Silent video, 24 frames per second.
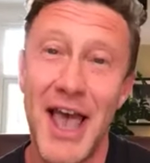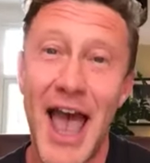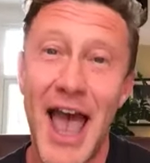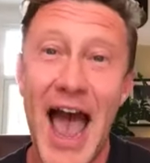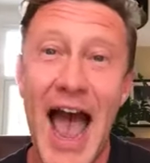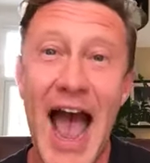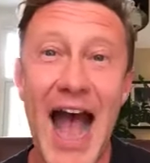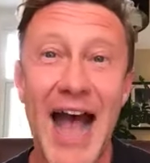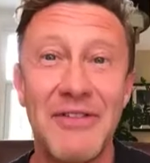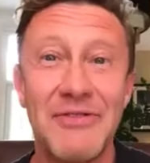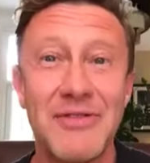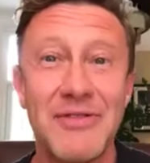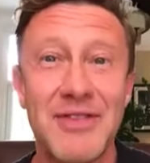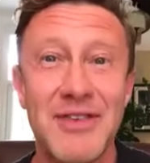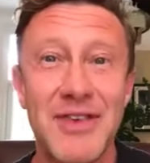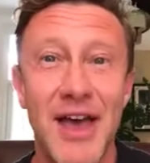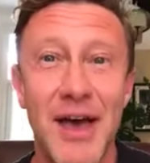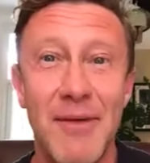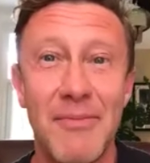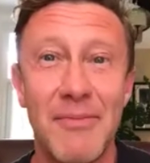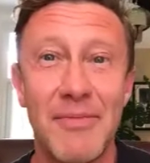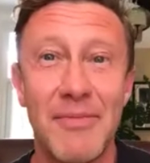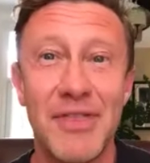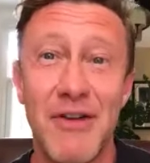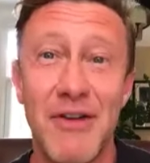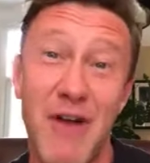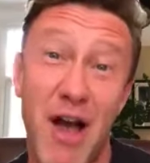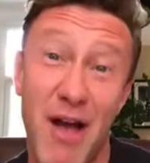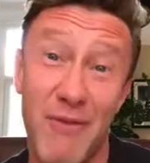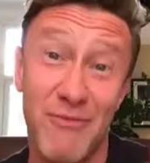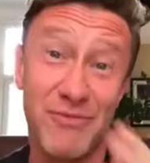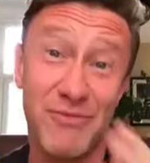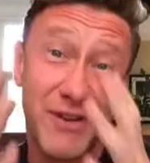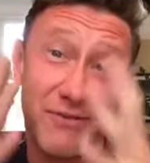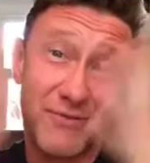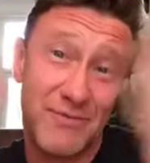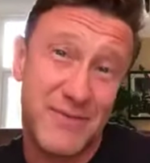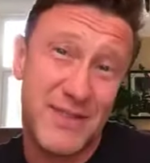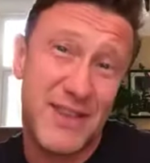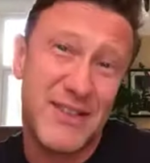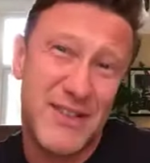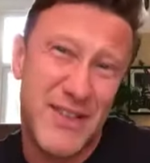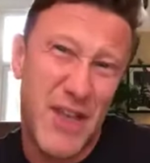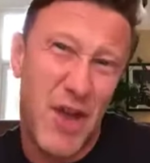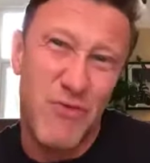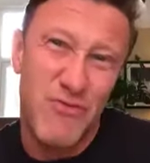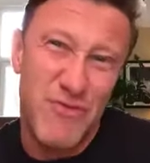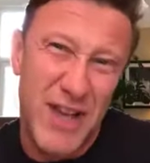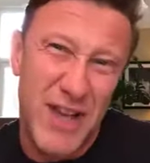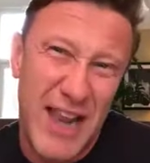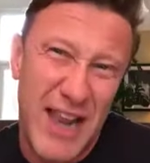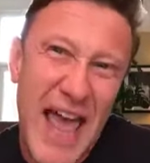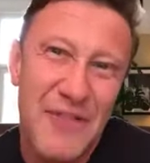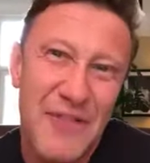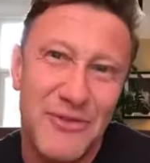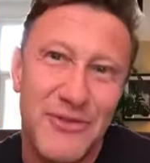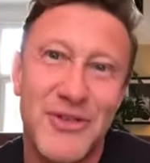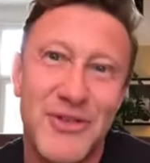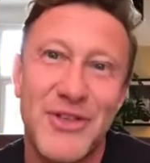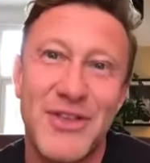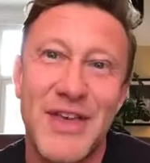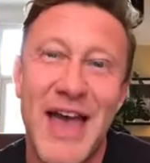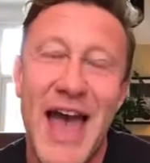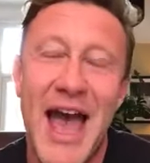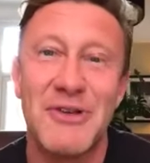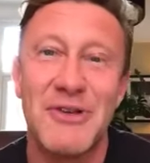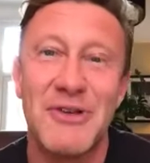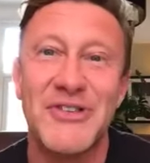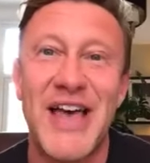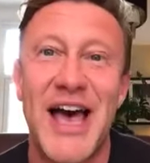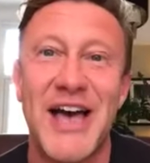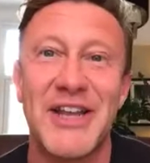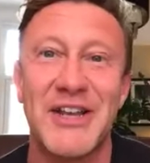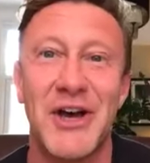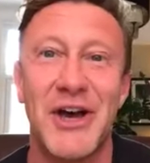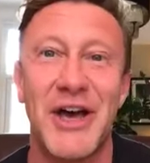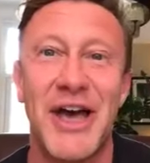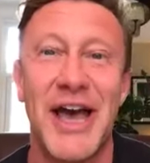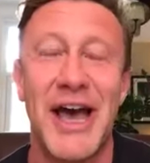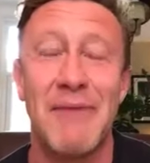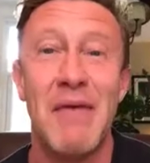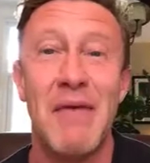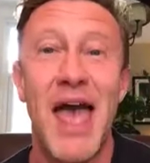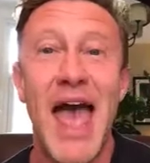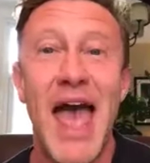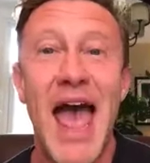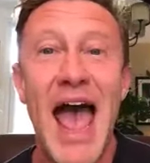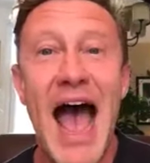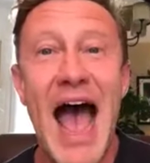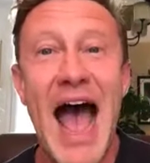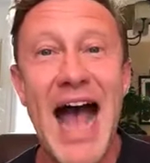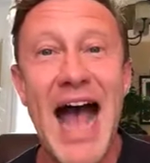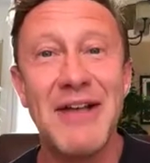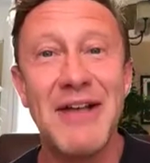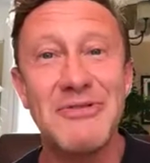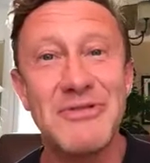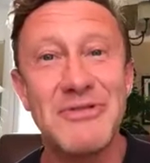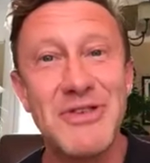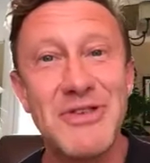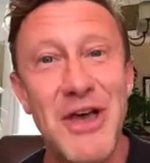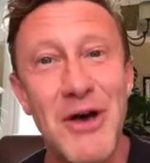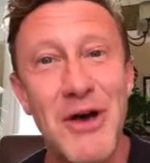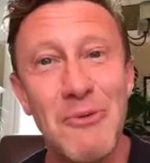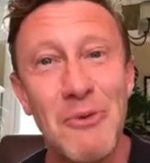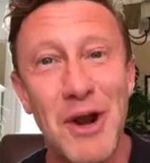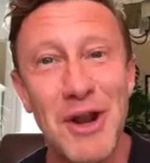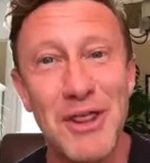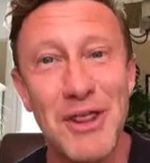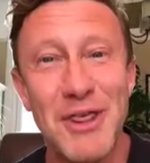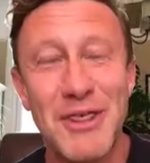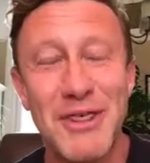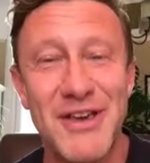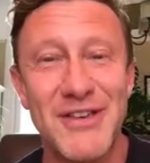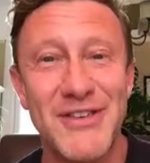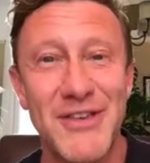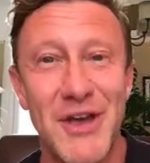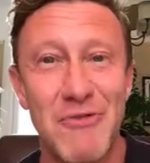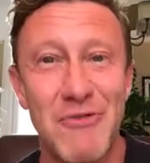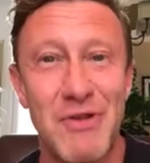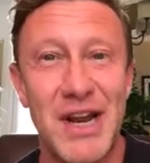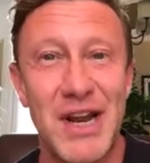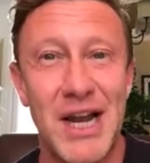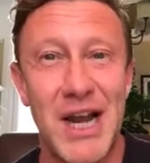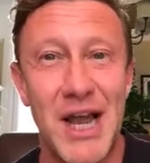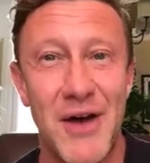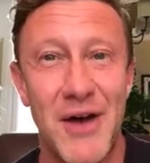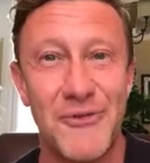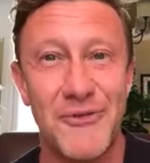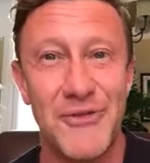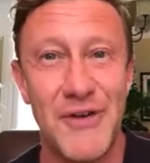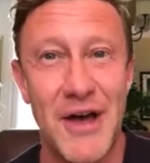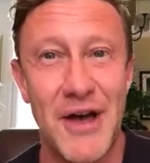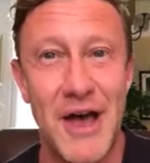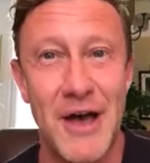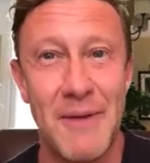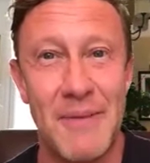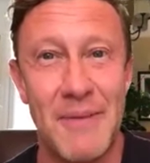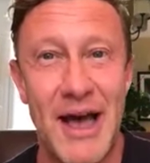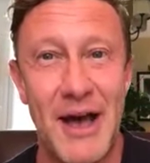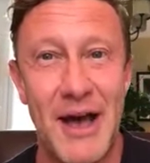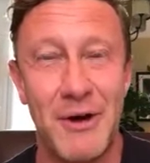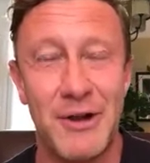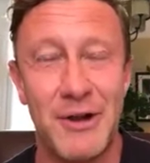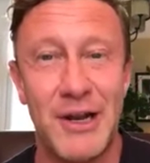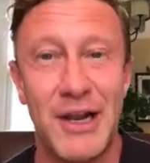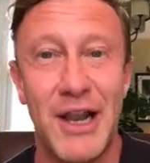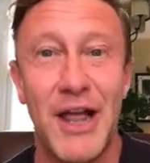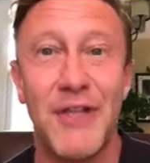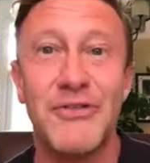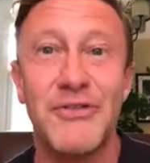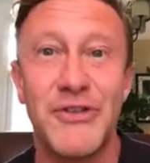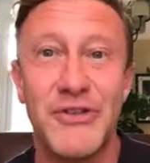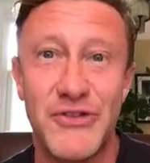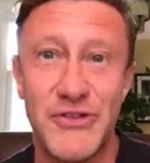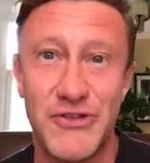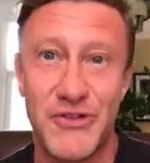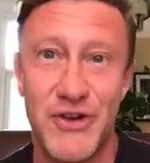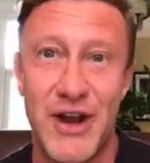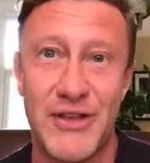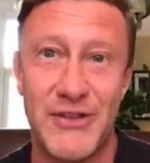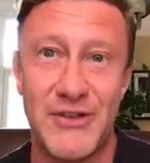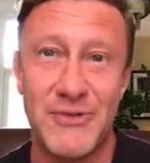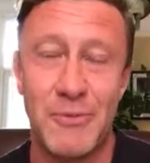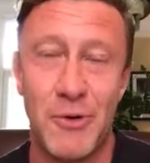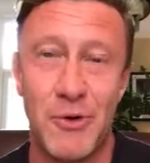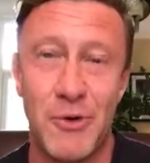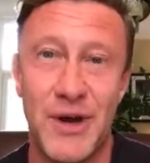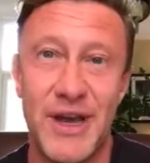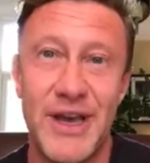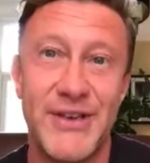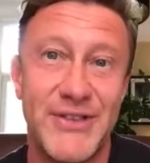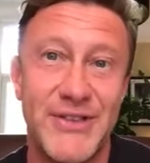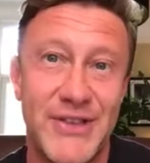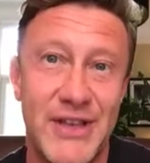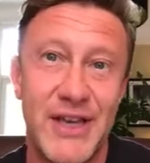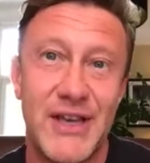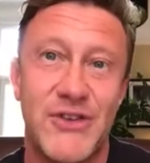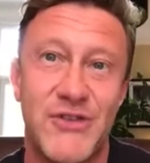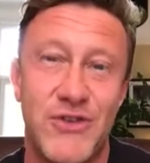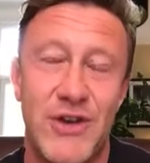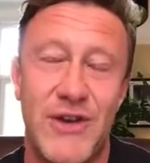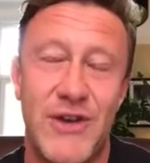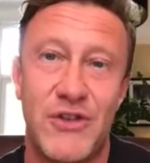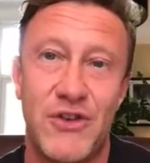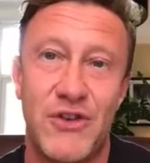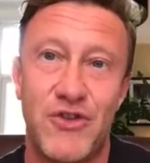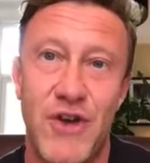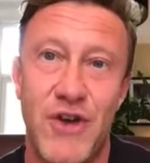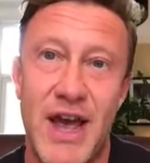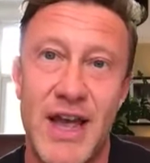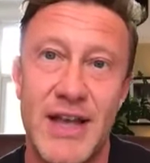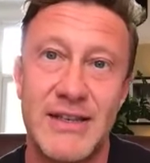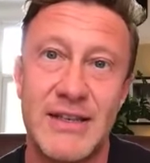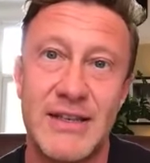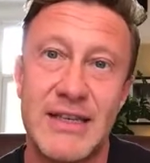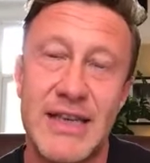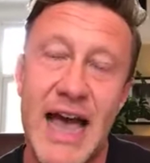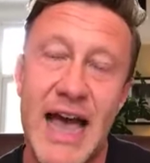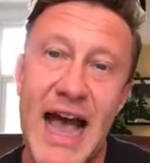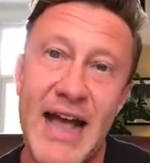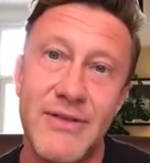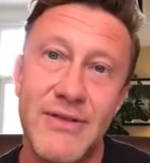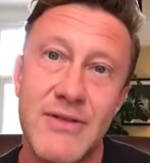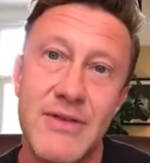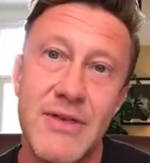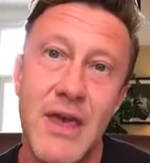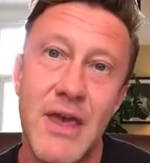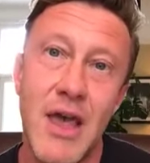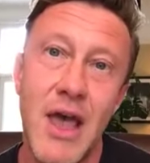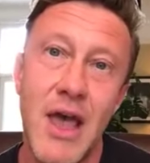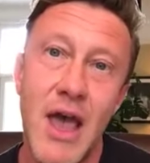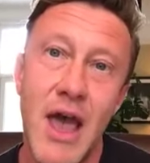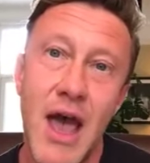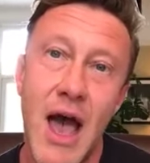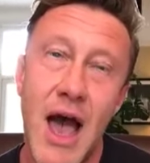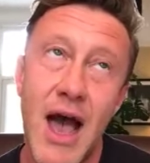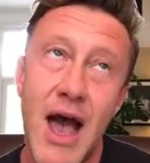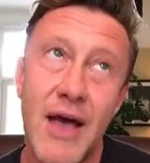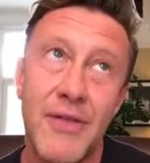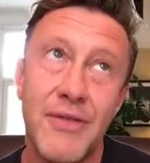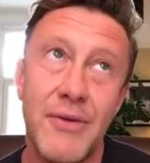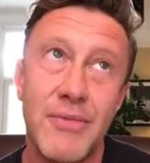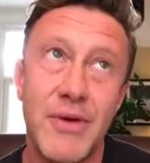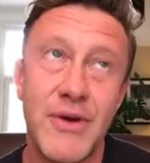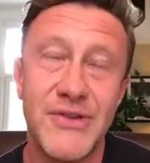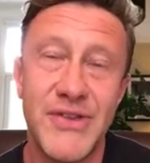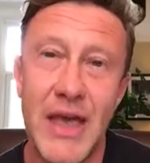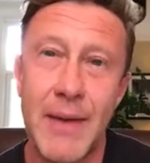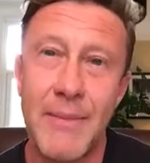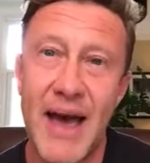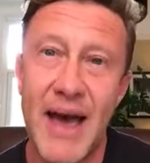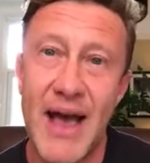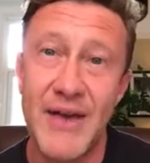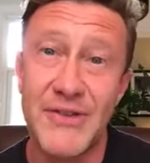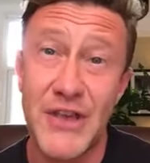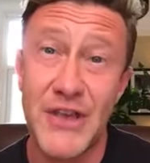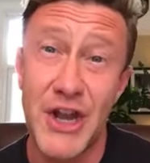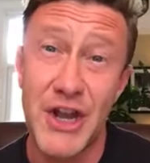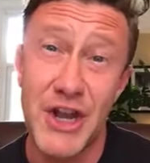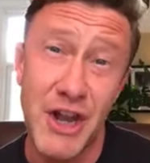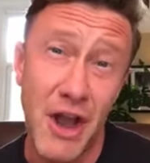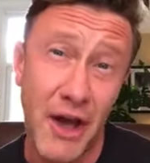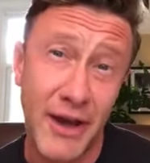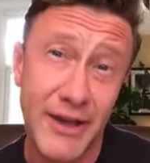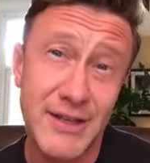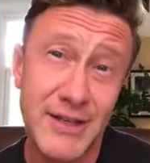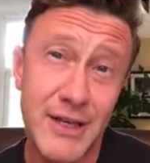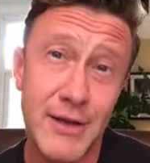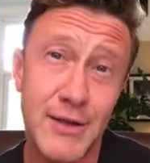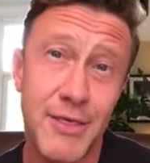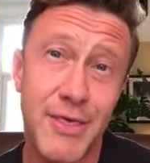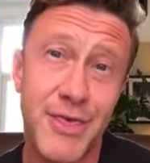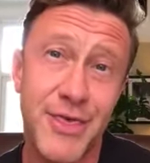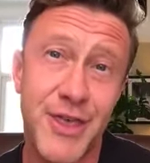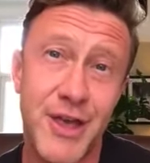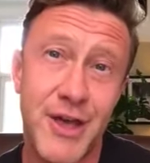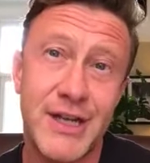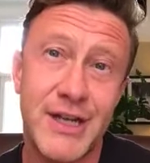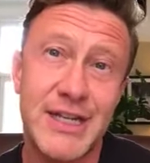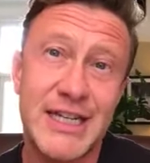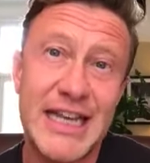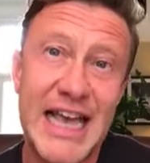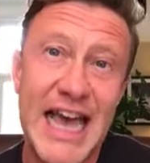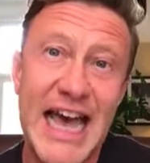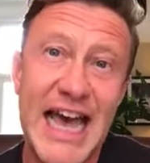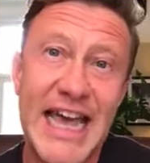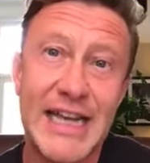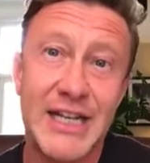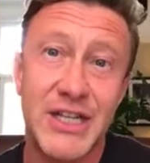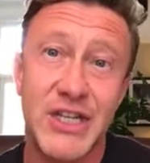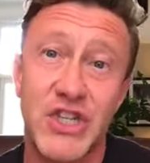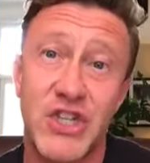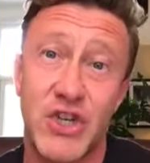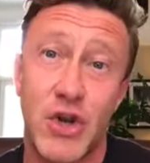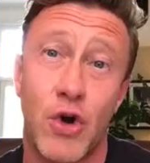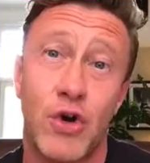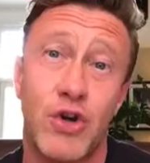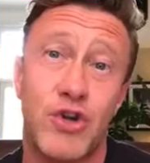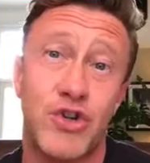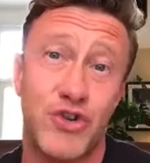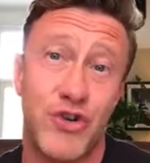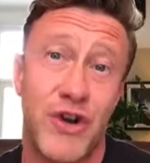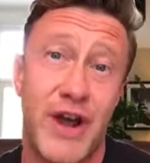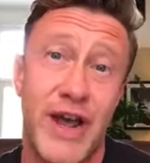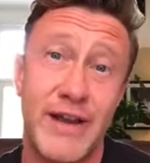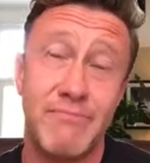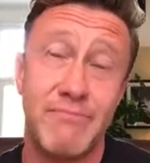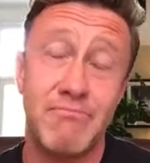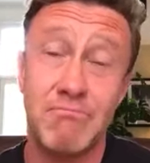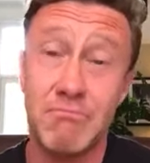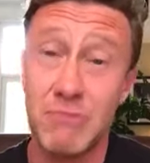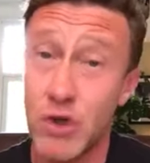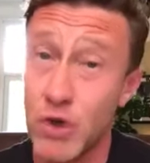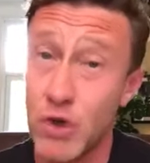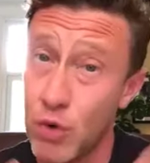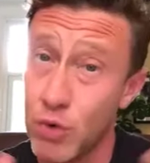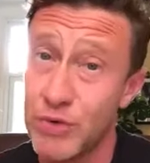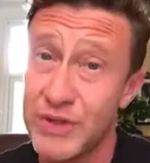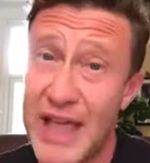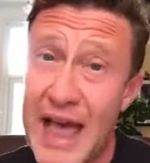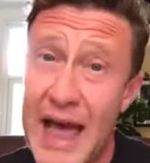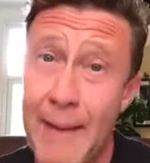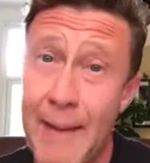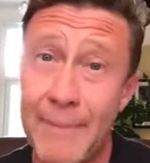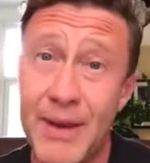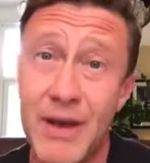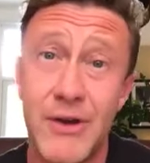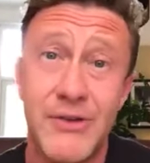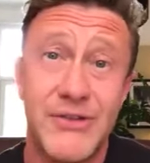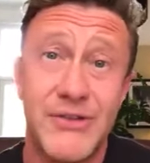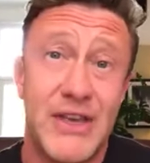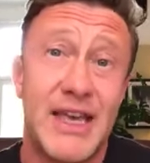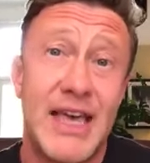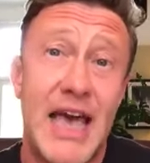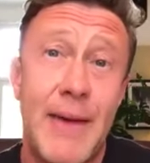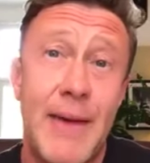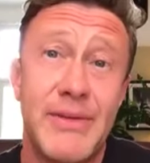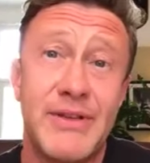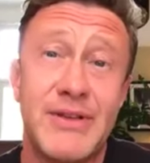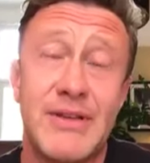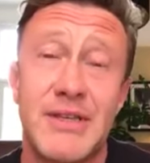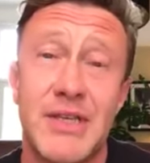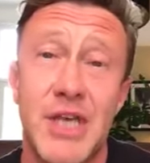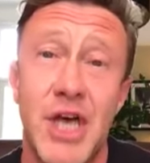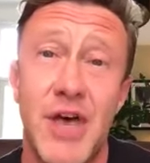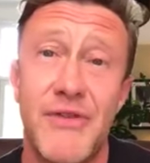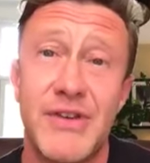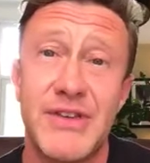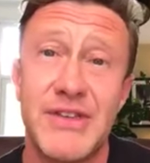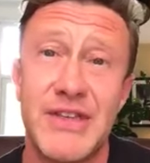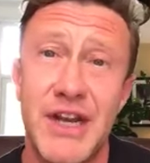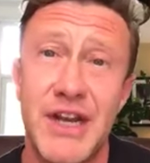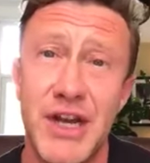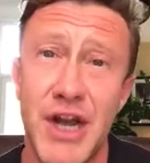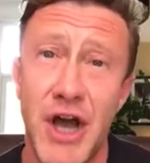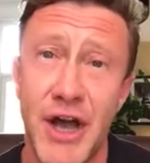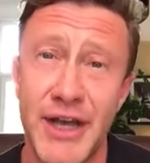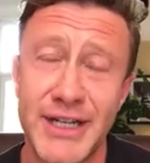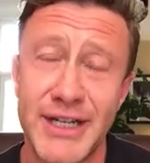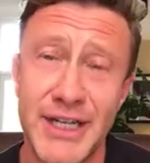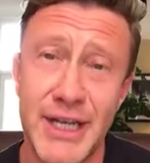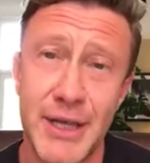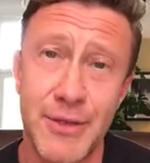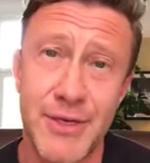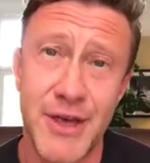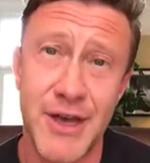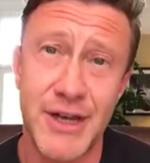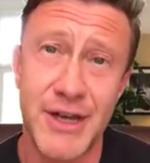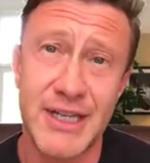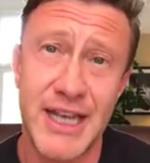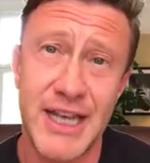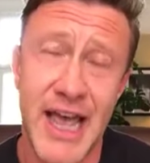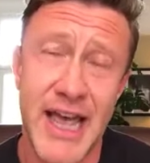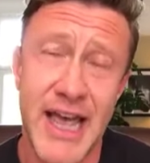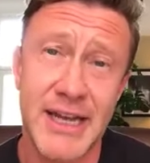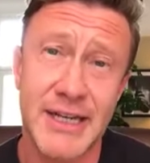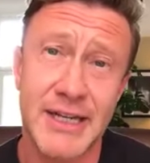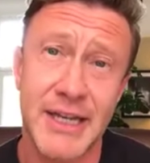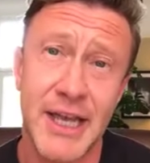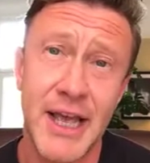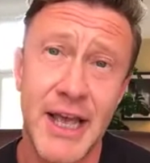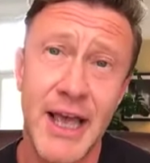and there's no real end to how sad I am. And one of the things I really love about London's transport is the history of the trains. And the museum has a 1938 stop train, called that because it came into service in 1938.